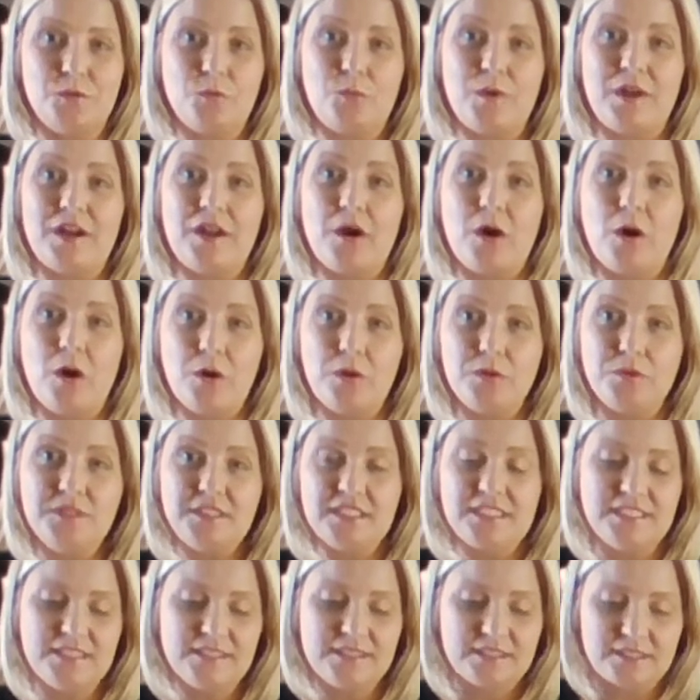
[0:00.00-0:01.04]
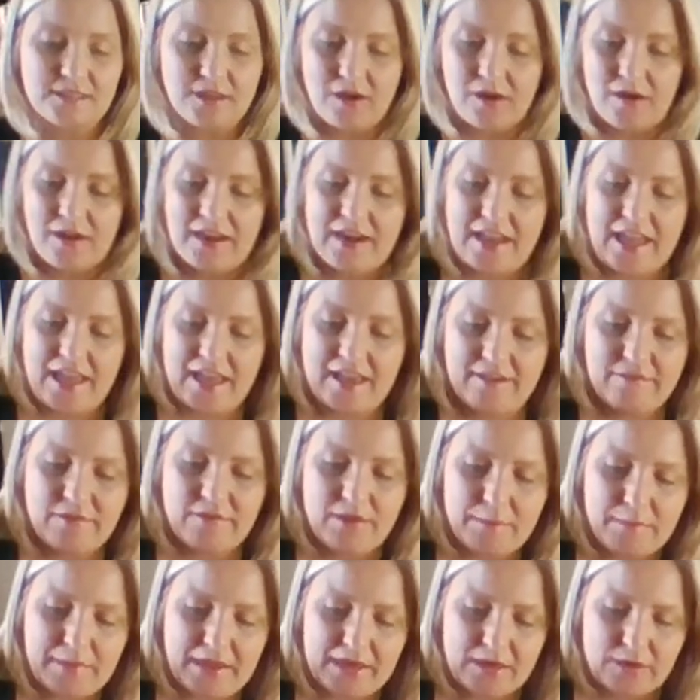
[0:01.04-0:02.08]
when a host does not have
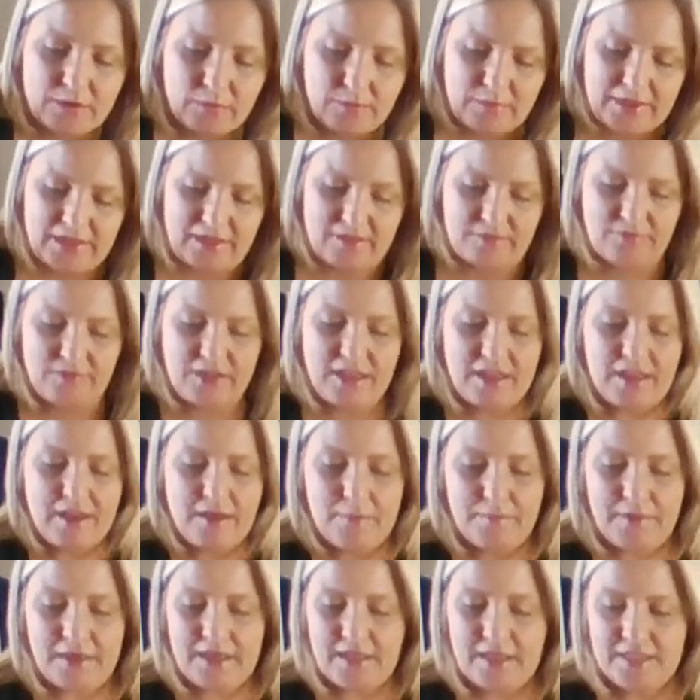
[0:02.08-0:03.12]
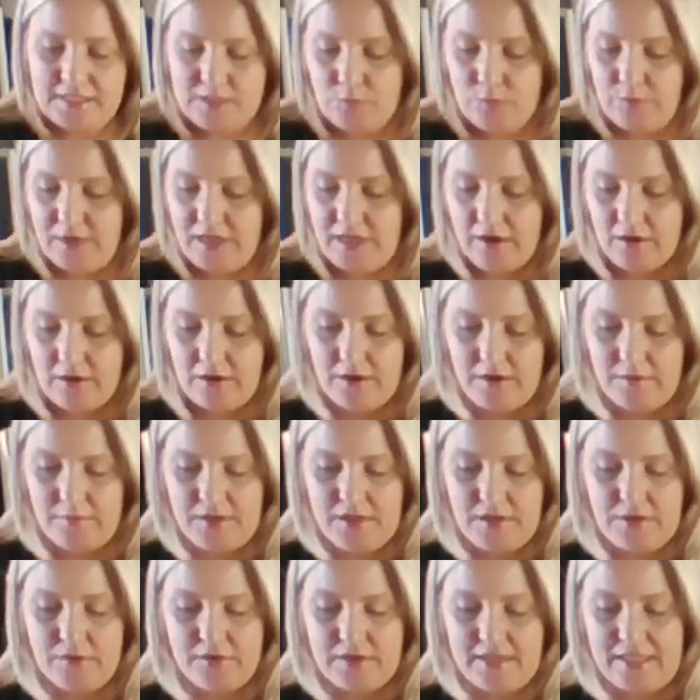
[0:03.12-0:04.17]
a microwave, because we are going to be
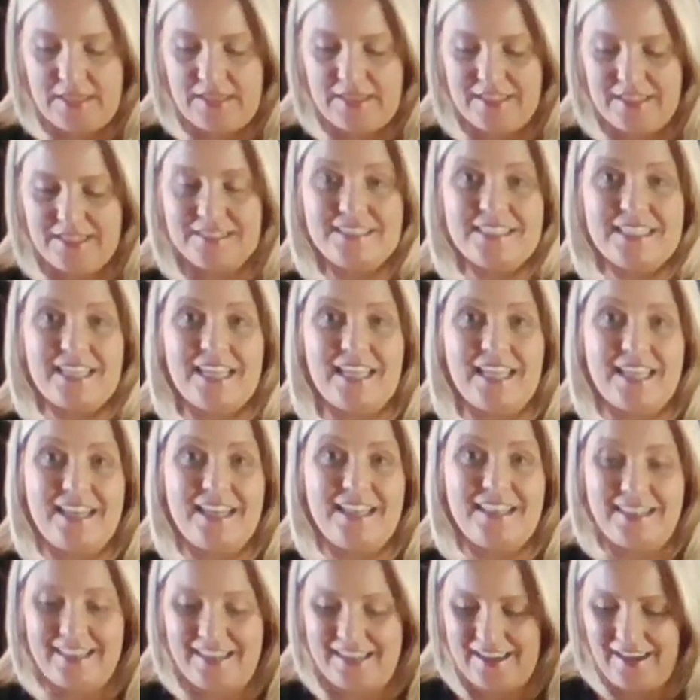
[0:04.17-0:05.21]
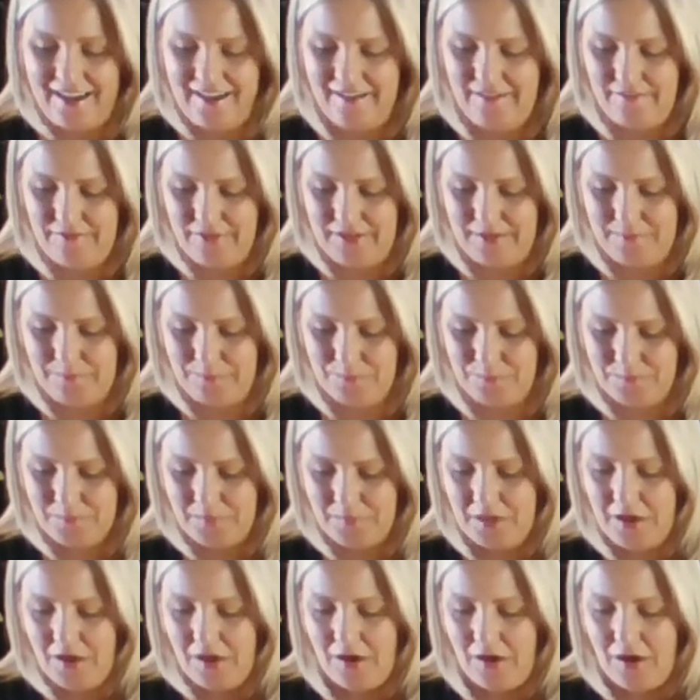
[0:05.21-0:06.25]
cooking this in the oven.
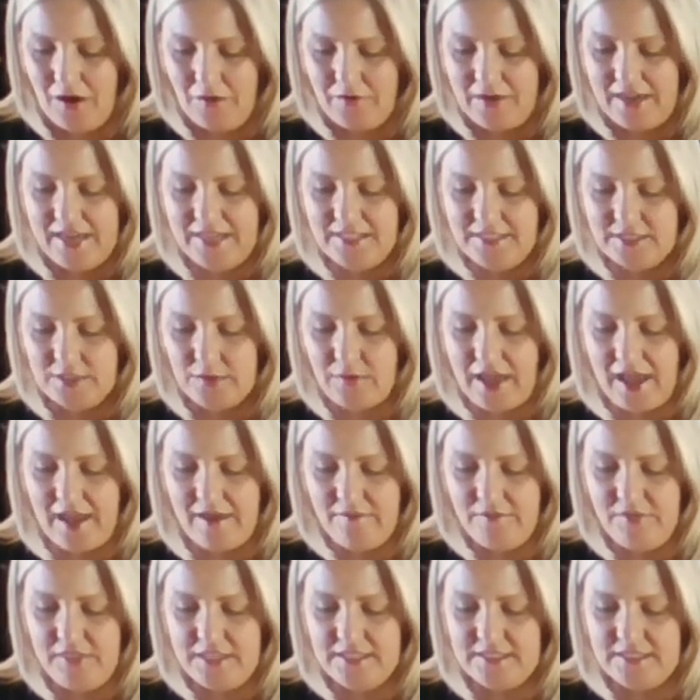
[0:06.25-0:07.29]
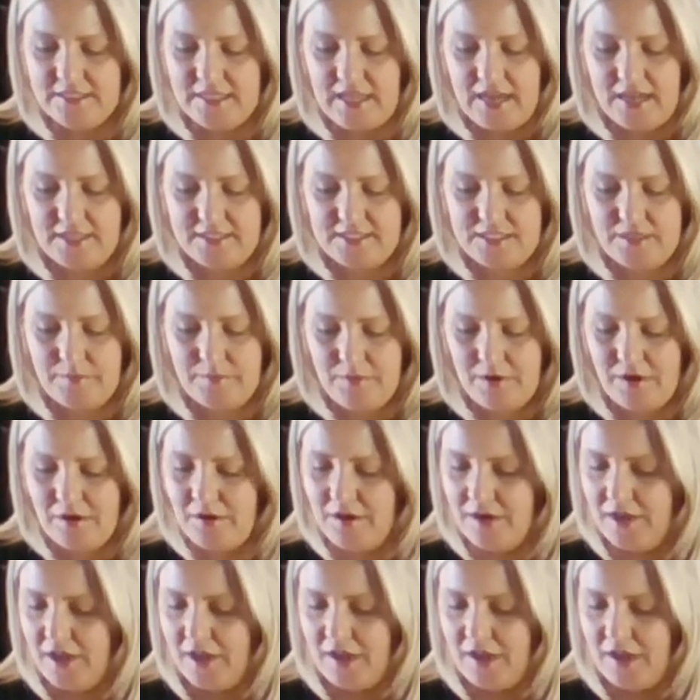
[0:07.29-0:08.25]
Okay, so have this customer